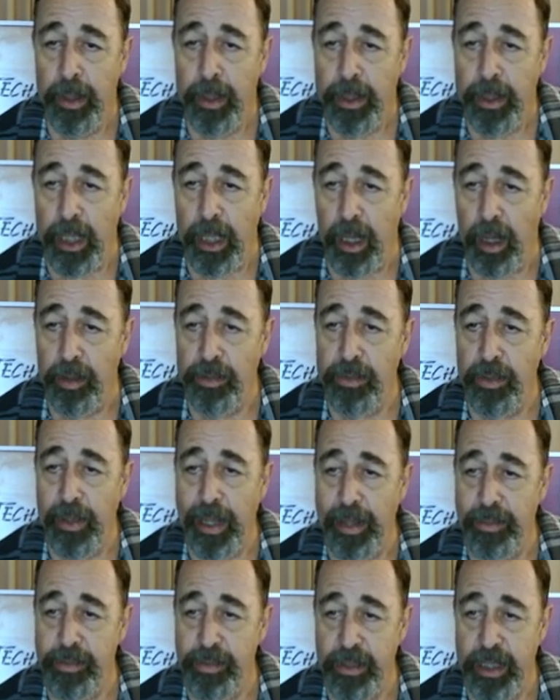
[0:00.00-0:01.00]
They also
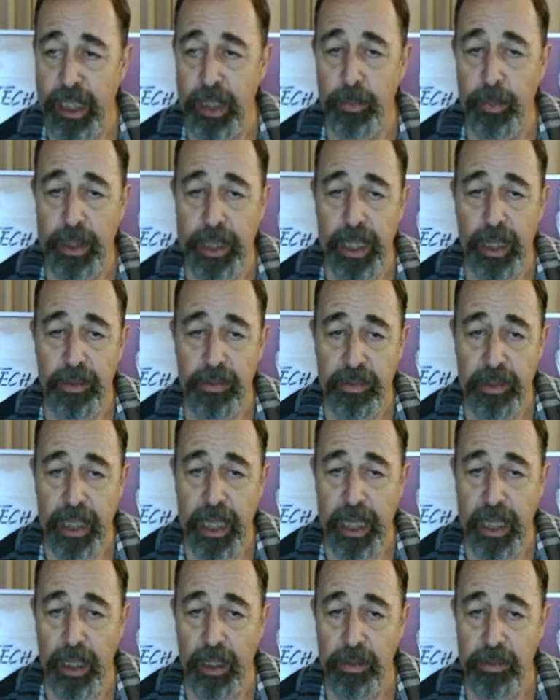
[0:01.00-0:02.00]
have skin without
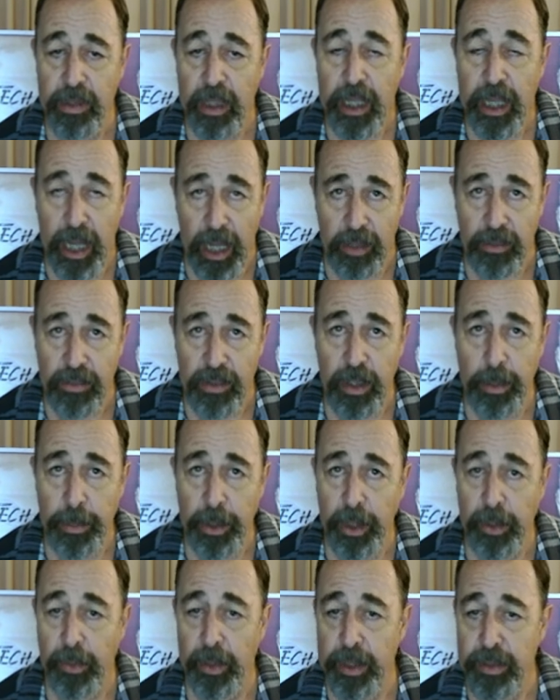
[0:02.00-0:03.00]
scales and
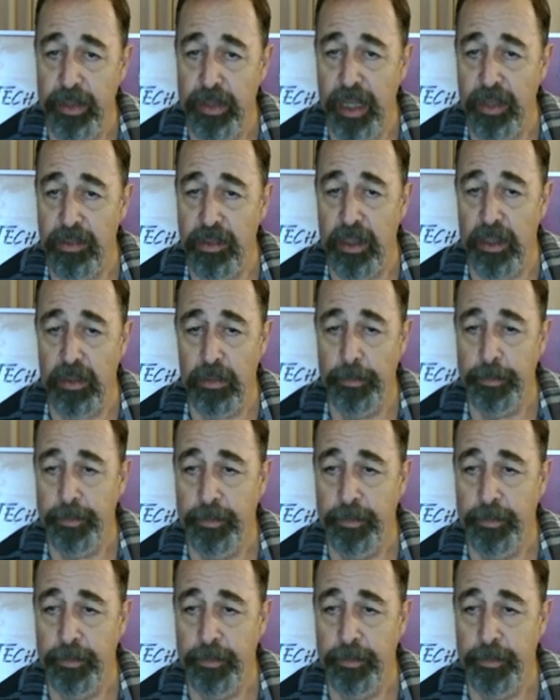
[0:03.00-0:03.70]
similar intestines.